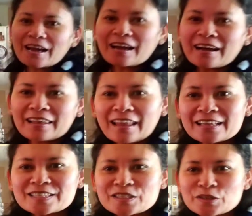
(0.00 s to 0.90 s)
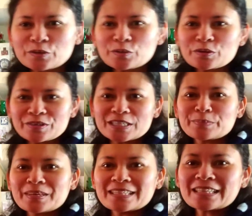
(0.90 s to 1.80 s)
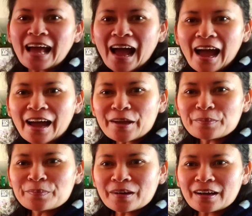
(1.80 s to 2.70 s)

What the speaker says: Last two Christmas, I